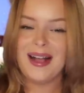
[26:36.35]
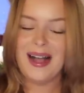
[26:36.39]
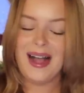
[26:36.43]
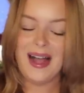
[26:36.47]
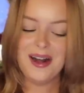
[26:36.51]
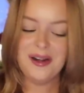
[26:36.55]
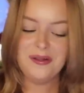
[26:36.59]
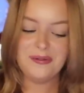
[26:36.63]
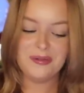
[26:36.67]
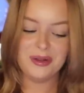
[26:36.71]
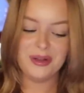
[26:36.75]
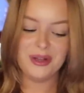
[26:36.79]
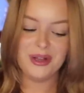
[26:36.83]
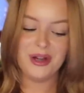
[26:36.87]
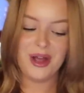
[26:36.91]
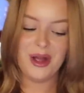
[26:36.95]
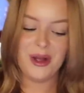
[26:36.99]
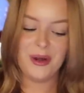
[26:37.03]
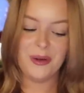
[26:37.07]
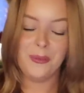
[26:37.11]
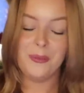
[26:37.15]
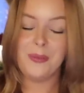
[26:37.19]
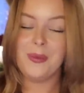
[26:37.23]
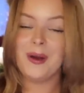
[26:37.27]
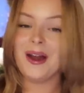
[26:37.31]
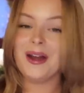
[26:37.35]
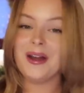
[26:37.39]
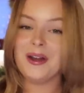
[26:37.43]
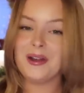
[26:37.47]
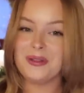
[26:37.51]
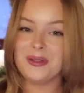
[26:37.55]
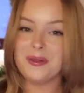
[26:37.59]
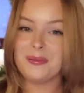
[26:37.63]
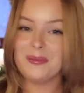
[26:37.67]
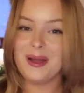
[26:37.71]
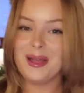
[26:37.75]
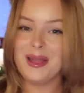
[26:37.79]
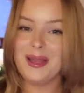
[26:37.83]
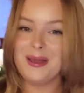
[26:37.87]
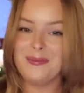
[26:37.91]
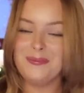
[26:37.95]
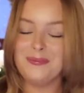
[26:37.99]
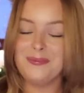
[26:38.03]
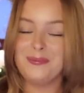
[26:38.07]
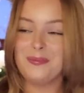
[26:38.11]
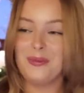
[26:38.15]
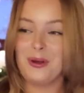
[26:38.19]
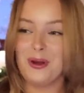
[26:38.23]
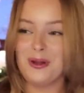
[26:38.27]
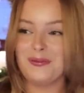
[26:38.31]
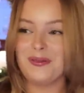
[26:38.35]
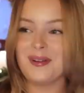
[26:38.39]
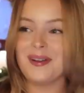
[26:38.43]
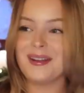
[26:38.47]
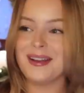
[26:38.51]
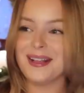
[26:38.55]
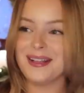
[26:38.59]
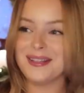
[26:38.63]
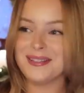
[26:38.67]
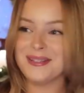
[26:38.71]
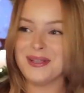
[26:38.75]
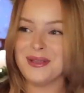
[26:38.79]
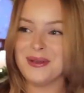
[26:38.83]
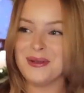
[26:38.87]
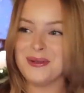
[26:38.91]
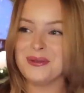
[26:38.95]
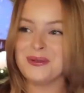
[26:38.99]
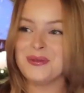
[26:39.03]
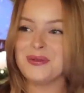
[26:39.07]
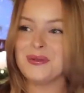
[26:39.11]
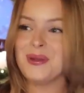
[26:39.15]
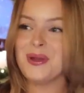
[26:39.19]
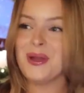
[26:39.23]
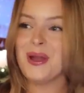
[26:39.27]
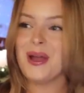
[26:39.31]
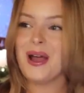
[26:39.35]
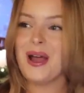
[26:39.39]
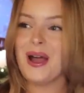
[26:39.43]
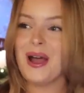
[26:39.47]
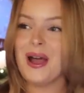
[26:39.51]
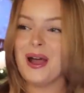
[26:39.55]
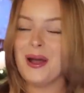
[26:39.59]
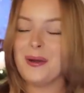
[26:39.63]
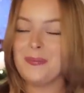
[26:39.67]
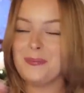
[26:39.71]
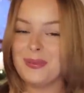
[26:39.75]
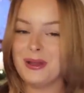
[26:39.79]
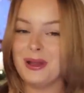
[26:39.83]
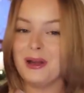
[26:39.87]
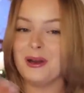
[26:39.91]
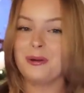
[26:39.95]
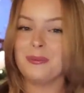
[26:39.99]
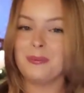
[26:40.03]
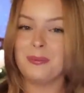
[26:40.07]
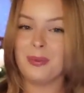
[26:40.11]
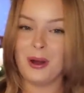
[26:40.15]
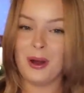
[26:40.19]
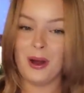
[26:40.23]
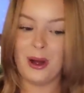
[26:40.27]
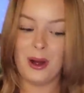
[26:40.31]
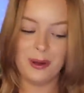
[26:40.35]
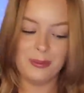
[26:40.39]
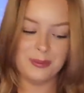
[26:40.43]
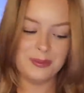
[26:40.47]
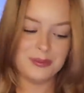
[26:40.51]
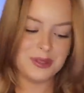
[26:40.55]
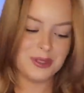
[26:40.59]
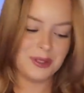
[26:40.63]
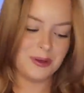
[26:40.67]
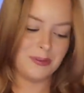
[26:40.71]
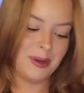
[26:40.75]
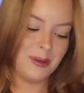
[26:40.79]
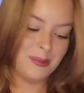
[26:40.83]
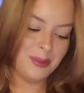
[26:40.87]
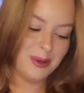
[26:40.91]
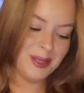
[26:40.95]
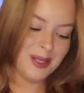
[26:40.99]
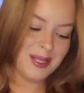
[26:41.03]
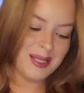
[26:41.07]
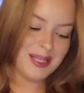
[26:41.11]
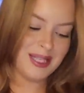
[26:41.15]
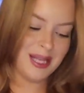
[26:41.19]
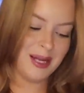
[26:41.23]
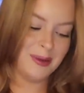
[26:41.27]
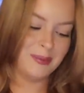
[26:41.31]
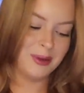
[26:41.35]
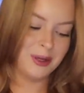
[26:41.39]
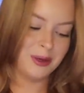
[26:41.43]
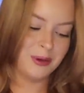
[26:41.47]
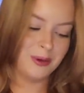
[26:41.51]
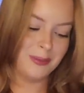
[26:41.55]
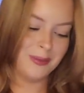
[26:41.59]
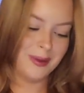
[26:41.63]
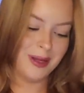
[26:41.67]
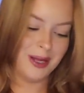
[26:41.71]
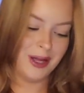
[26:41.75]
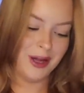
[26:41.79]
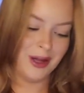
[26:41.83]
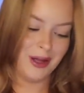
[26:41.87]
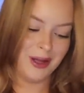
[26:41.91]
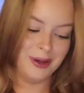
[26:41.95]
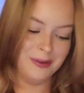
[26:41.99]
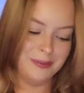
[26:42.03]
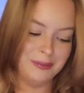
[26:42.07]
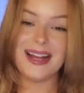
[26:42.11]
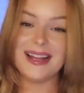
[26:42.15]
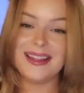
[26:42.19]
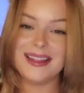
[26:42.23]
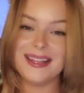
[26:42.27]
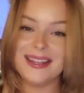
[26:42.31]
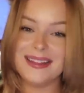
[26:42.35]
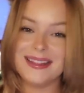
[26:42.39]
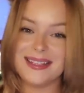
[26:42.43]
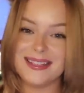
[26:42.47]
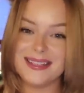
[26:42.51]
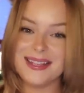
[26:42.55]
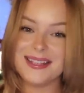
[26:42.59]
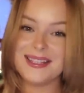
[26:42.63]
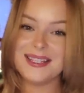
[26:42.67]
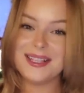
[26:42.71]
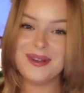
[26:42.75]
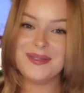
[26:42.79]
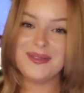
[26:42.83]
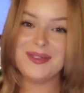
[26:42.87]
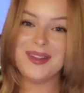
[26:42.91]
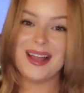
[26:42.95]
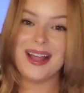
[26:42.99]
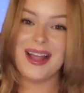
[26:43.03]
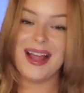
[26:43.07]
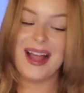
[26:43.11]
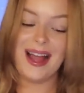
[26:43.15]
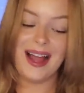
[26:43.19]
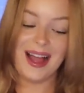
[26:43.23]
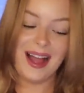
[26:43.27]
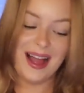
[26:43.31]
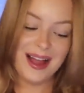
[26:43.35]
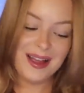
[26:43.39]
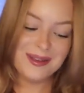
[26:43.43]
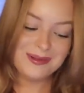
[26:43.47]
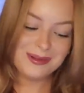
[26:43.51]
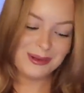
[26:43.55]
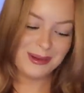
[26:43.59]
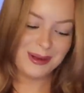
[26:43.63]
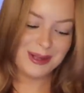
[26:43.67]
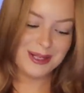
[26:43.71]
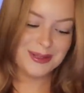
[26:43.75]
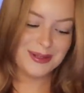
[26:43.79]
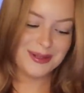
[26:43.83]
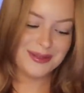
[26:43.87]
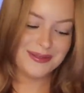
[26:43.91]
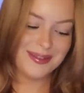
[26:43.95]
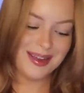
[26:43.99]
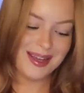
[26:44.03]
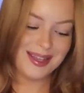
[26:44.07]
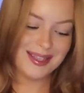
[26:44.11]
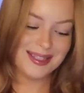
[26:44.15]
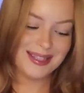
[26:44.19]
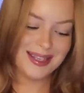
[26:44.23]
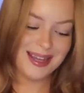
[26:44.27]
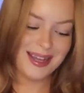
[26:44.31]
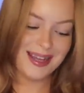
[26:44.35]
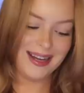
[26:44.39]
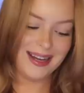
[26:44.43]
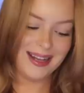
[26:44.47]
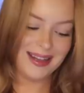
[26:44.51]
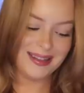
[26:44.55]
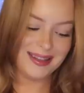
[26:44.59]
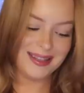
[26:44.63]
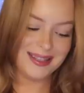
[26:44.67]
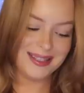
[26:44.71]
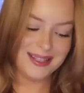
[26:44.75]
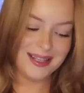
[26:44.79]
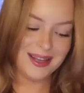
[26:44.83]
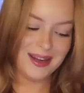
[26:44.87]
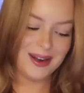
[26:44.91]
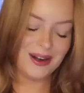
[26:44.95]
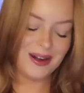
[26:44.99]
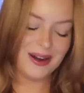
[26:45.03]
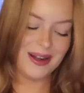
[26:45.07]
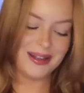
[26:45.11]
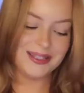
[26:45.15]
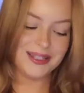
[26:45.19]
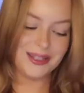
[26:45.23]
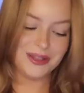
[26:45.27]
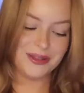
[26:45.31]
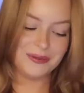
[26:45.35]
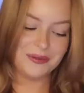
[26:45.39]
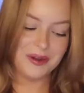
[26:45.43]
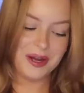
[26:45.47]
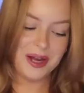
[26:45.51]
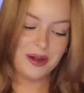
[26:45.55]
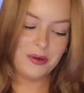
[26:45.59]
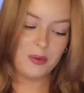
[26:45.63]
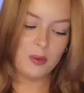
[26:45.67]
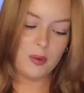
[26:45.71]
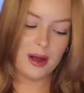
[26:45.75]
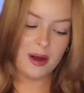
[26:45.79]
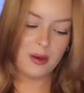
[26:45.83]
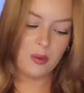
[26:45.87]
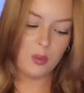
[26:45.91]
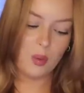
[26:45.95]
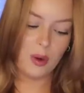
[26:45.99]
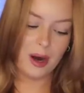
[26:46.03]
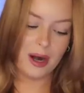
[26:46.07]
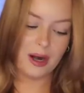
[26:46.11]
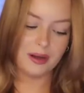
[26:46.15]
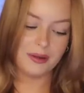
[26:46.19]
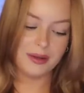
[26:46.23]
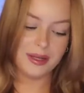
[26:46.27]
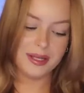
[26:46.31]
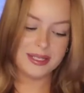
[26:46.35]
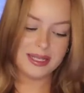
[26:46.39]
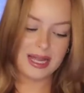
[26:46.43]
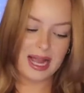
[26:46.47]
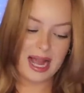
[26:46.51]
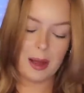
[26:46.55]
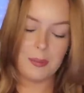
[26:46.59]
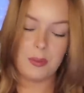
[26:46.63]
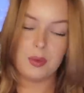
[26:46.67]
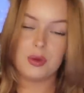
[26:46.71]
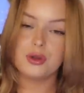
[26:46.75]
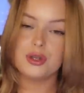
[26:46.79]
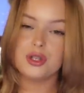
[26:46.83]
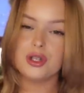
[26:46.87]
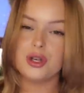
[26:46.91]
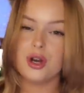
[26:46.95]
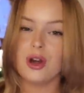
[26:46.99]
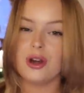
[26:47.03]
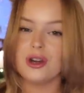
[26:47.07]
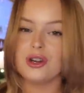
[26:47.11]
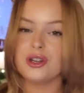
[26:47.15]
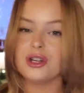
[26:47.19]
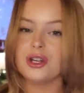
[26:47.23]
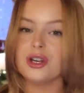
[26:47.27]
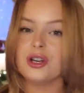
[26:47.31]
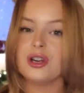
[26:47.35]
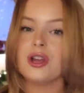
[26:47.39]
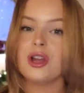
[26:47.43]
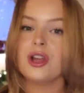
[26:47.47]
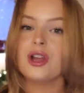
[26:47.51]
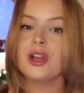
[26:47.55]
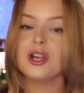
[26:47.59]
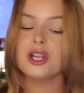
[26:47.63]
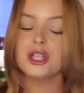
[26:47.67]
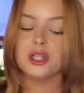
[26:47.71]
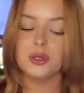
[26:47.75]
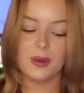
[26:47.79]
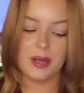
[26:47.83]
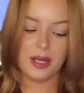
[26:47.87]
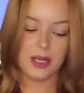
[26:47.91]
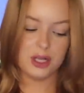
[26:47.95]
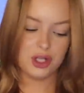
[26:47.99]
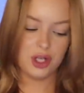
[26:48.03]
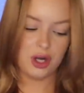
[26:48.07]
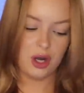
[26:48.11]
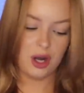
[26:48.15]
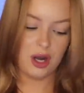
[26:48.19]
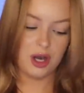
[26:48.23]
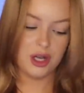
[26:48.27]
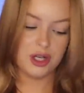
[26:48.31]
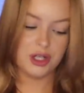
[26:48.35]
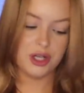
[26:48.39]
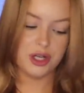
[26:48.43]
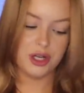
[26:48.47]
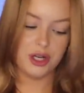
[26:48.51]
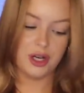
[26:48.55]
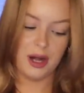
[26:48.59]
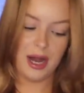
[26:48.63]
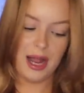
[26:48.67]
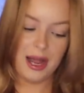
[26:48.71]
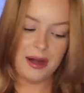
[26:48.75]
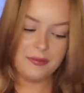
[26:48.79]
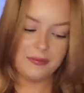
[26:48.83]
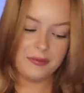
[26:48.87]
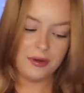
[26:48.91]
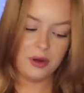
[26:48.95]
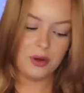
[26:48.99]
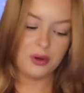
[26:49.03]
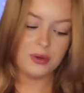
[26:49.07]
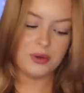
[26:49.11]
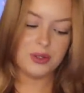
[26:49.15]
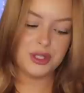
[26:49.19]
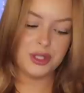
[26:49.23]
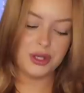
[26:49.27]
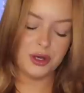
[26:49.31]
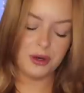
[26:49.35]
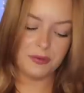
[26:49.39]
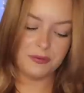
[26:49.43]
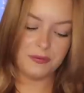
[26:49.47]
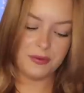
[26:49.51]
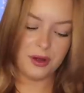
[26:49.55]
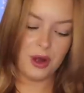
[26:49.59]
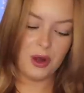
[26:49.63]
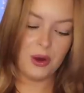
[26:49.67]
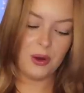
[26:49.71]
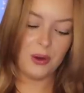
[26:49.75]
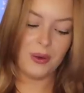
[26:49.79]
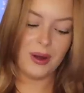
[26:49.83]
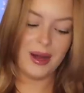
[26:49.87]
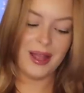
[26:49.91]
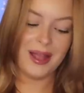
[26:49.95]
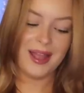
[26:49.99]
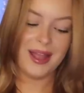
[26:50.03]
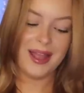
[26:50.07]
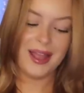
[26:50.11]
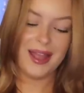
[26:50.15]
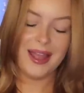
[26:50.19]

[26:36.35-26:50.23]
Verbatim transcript: I don't really know, but I know that my boyfriend does use a beard balm, so maybe this sampler would be good. I think this is something I'm going to invest in this year. It's a 3-in-1 wireless Apple charger, so it can charge your headphones, your phone,